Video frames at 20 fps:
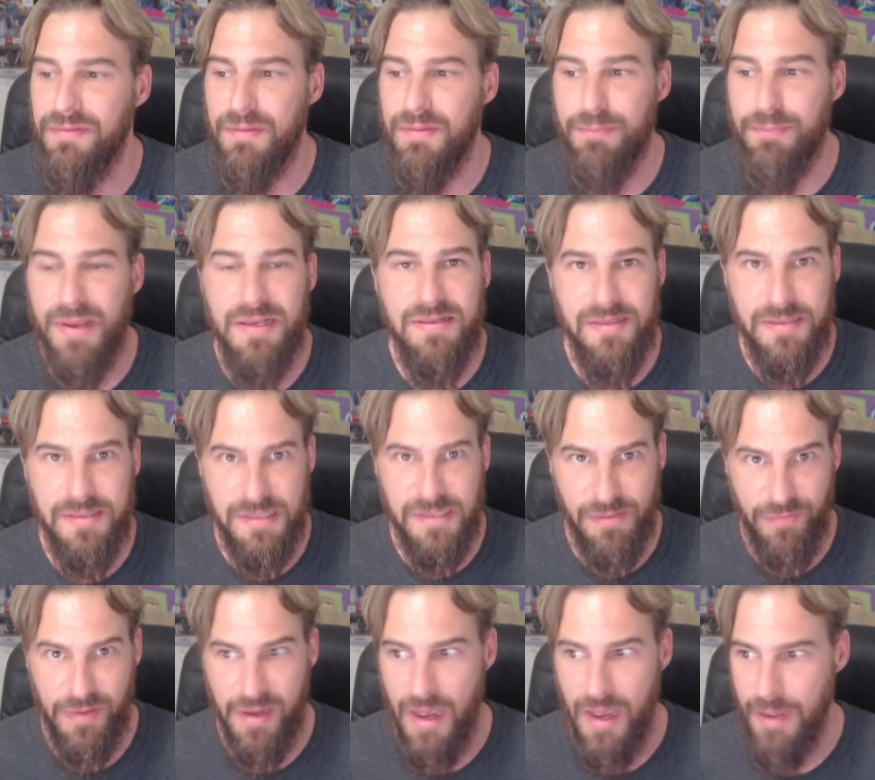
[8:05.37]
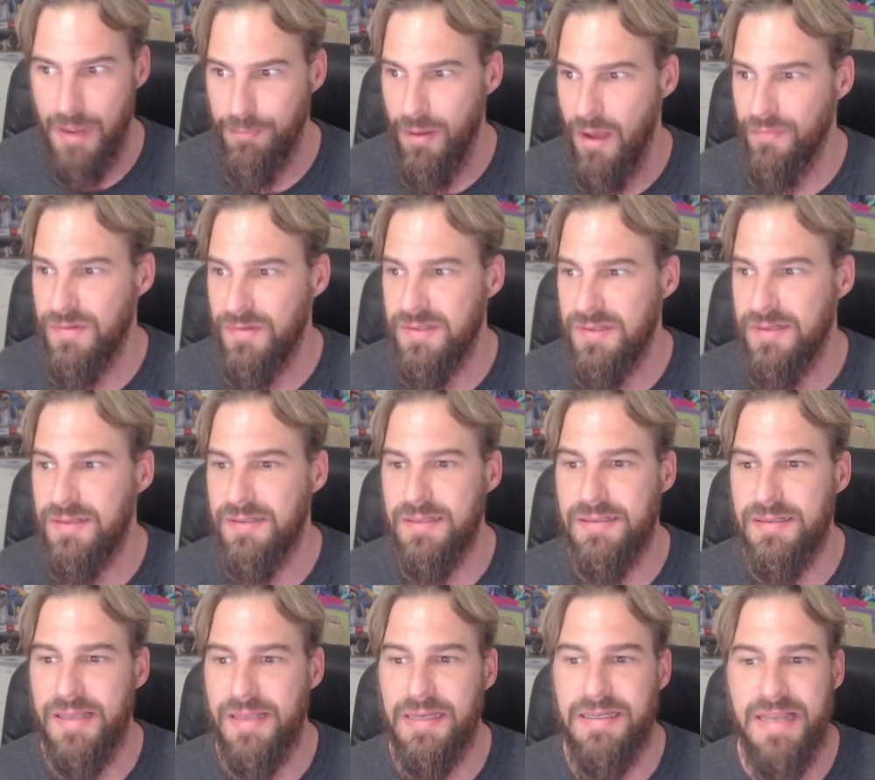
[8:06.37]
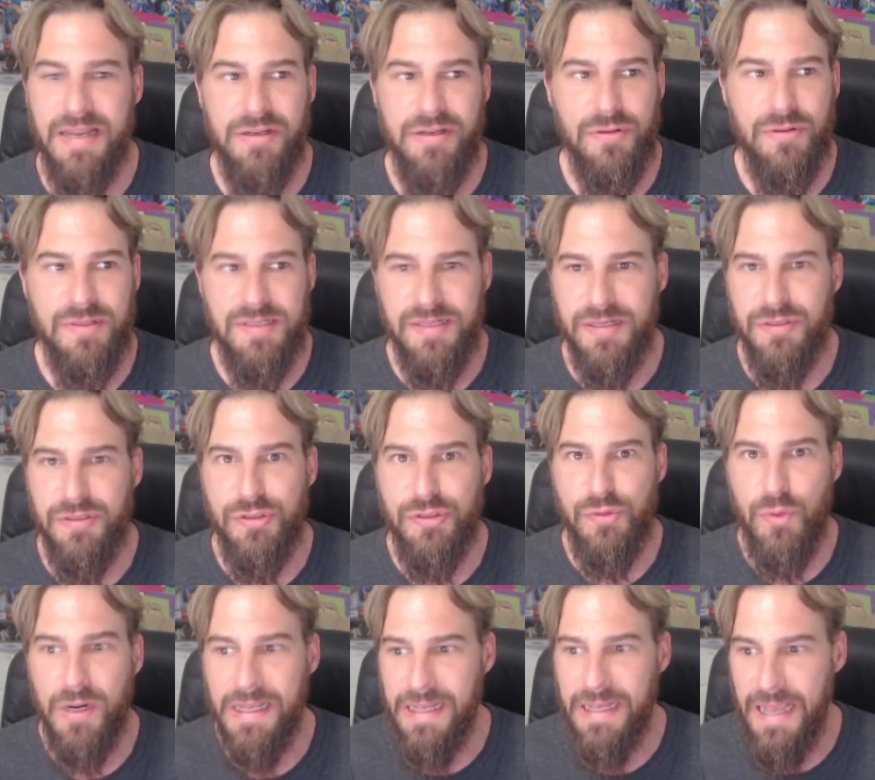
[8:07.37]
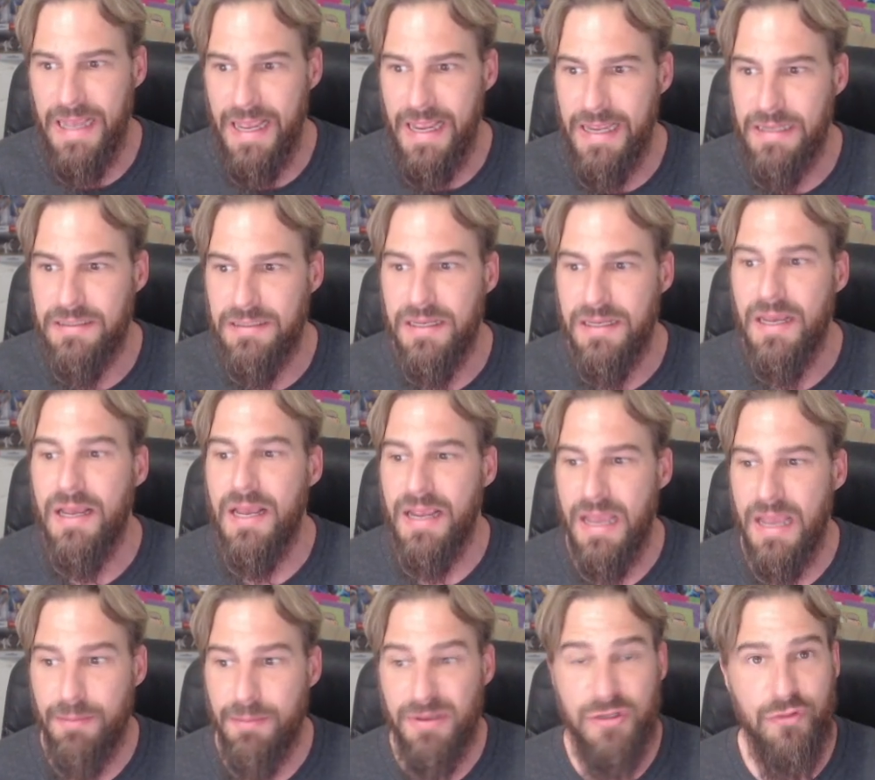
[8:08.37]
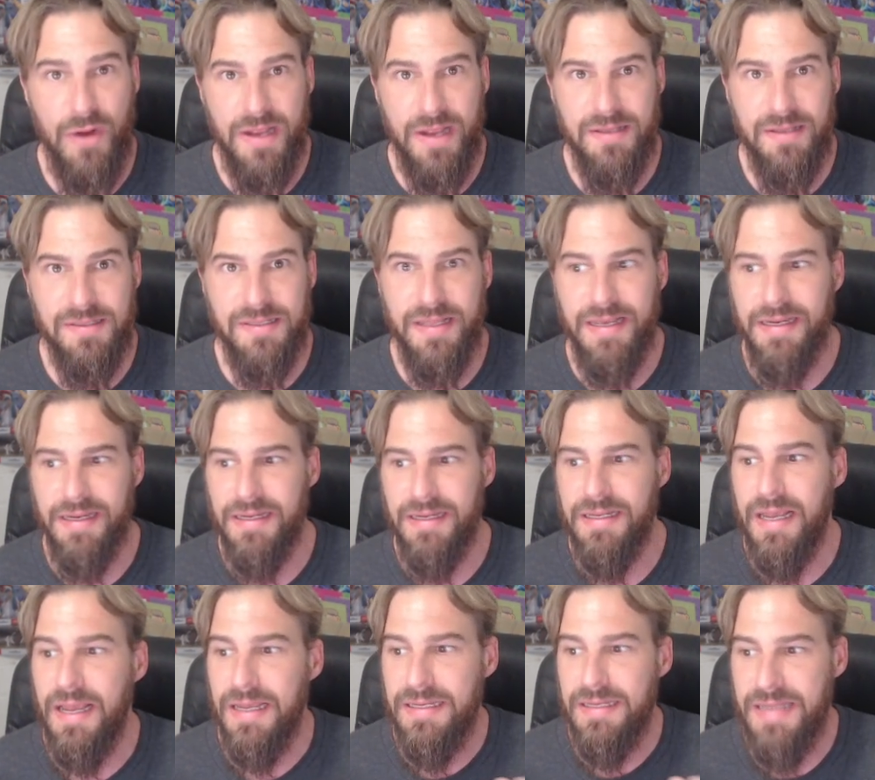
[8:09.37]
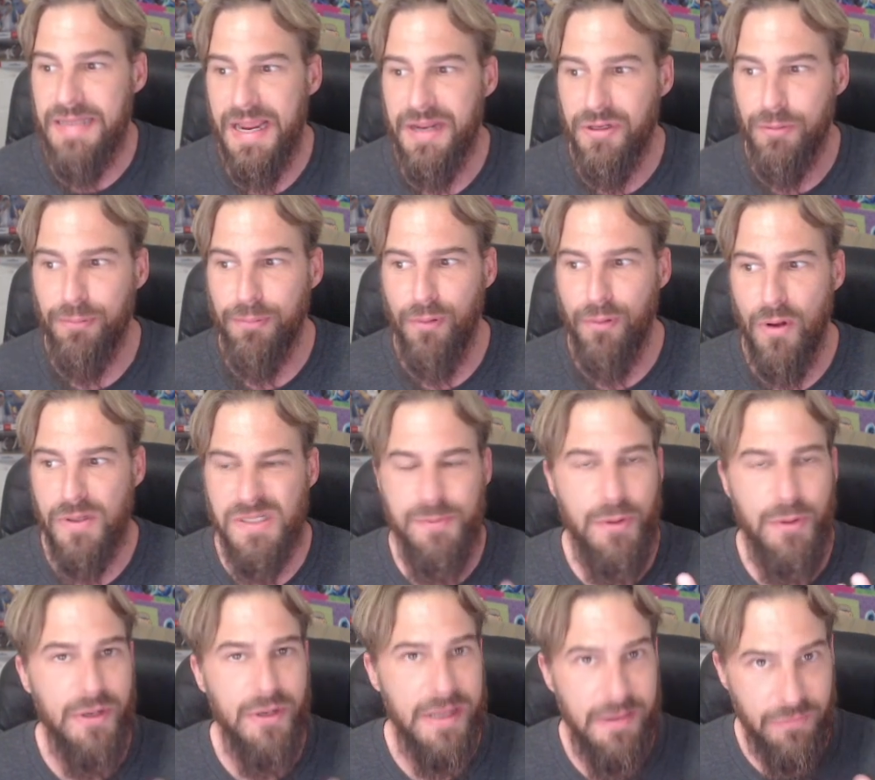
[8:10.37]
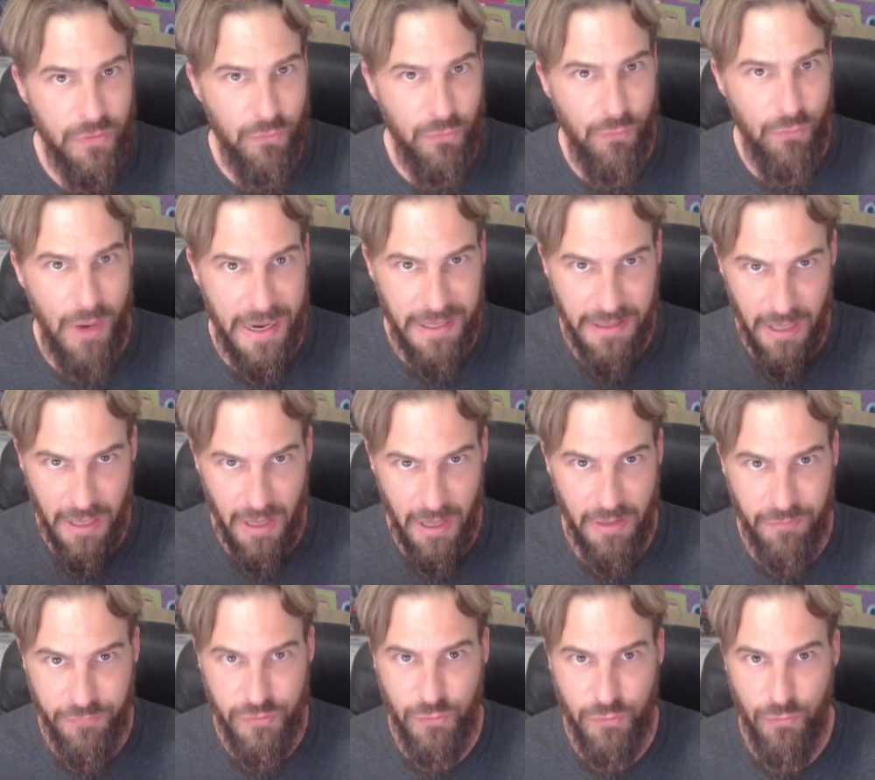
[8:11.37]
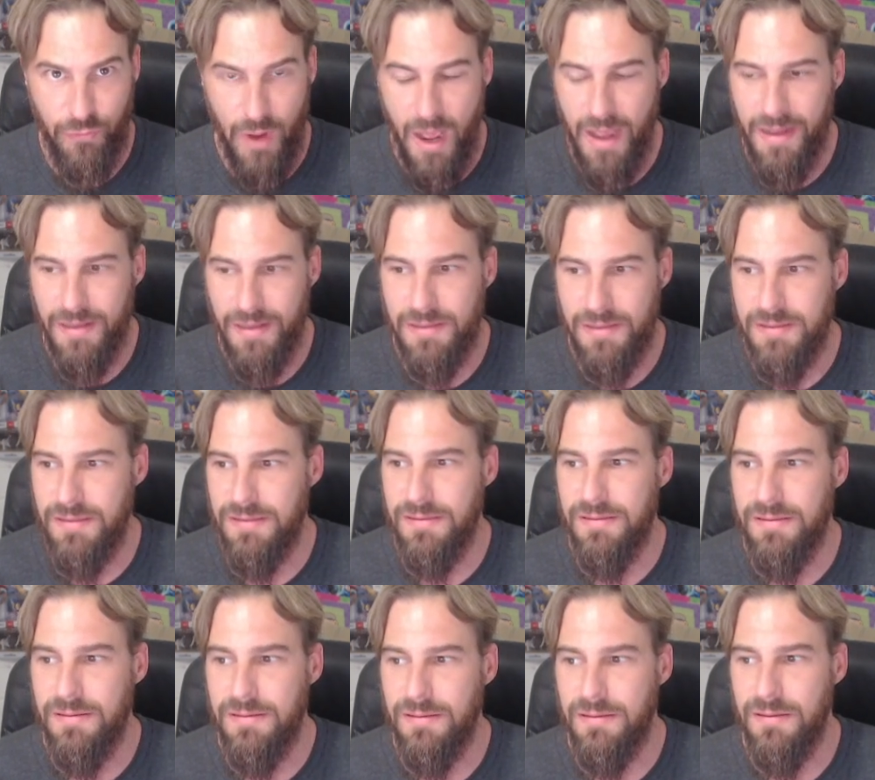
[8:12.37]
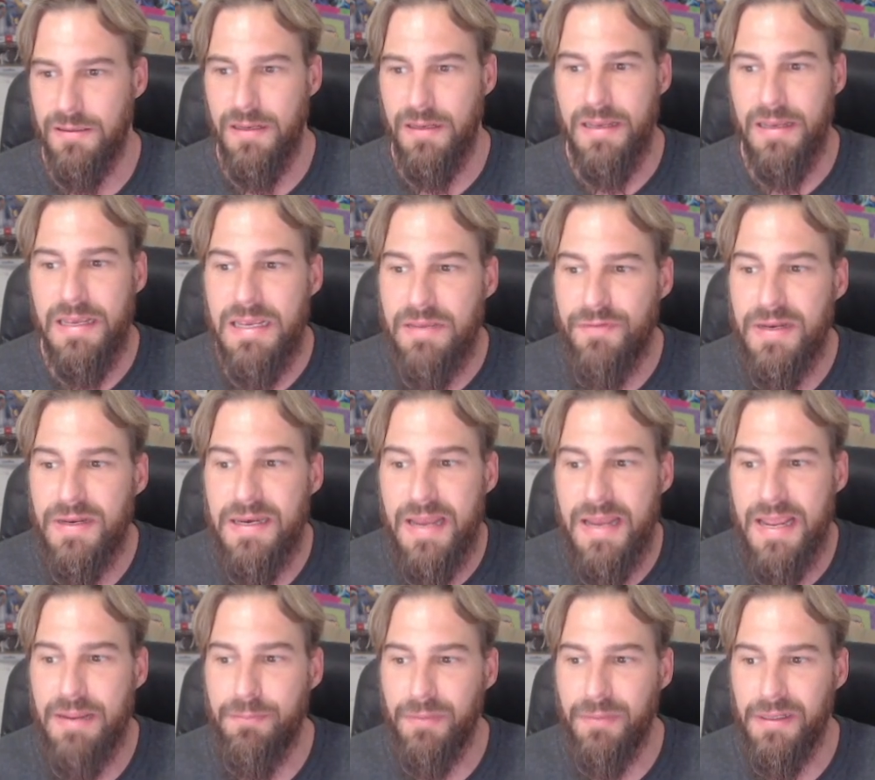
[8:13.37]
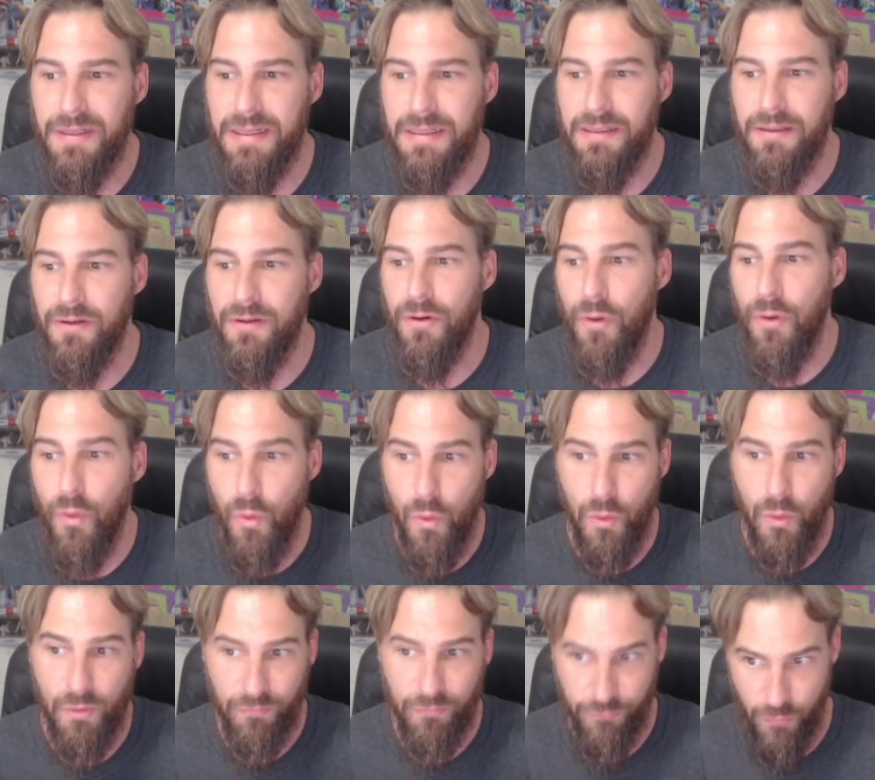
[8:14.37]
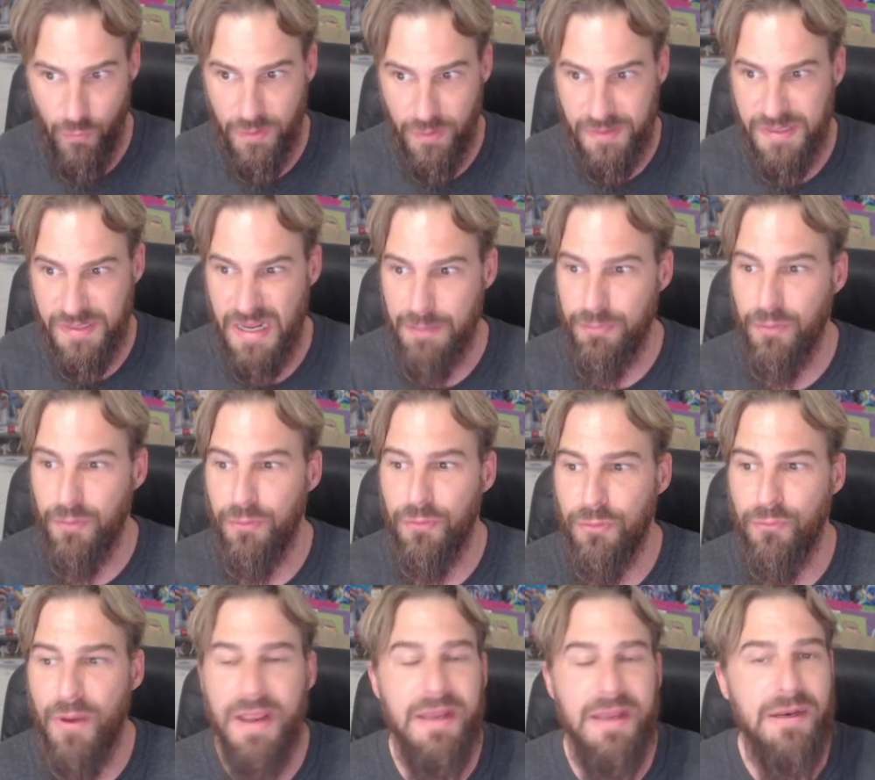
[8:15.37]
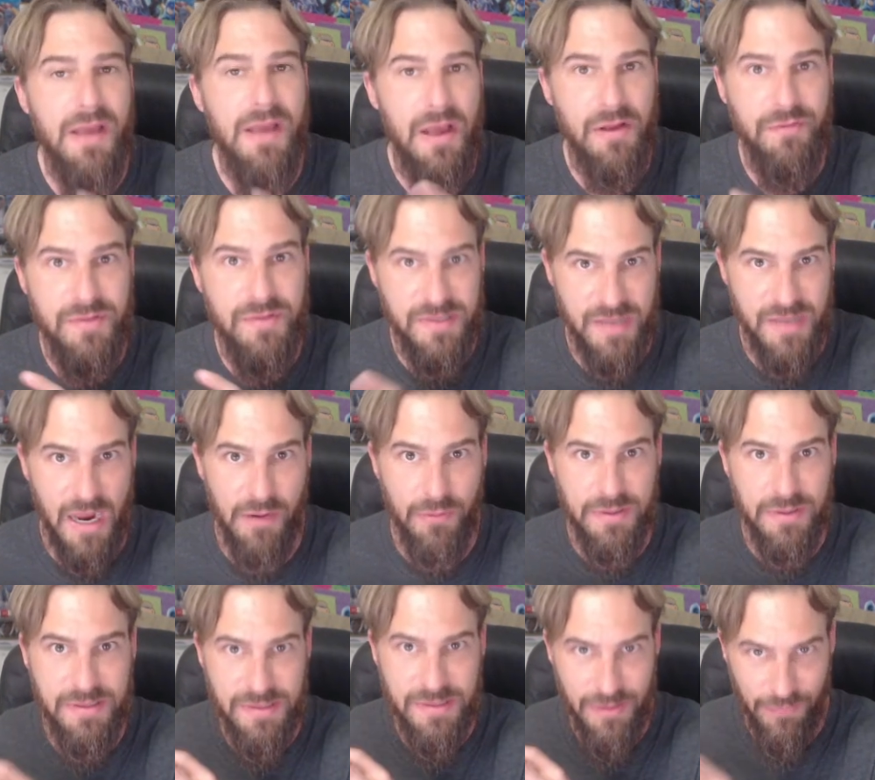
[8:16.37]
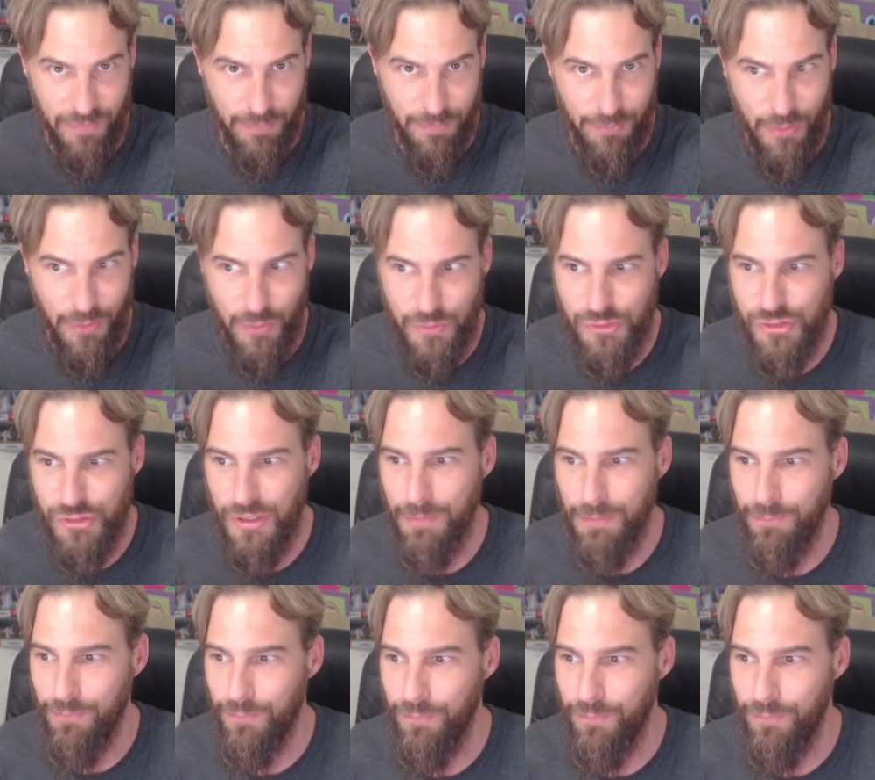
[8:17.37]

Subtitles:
the basis of the hypothesis is that Daniel 6:28 can be translated, Daniel prospered in the reign of Darius, even namely, or for example, the reign of Cyrus the Persian.